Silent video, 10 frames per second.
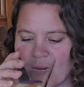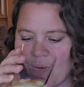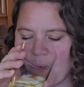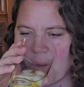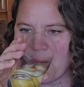
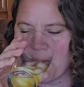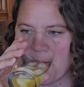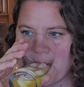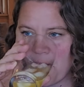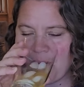
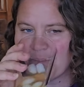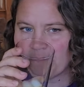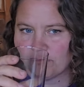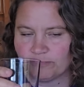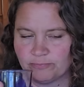
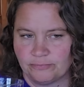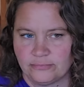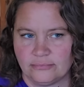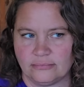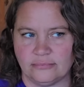
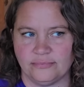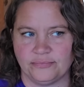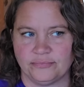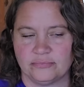Nobody speaks.